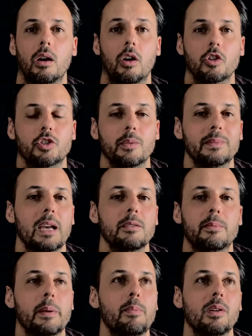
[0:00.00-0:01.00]
Or sometimes
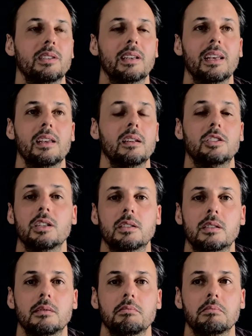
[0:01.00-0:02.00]
people say,
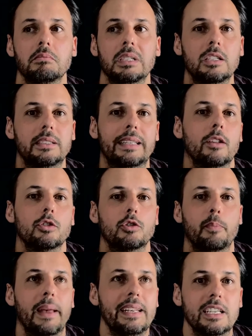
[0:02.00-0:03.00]
just, it sounds
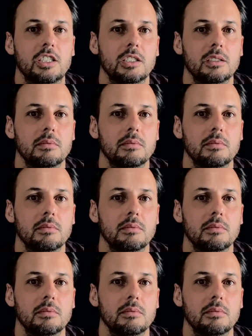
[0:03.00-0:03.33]
Spanish.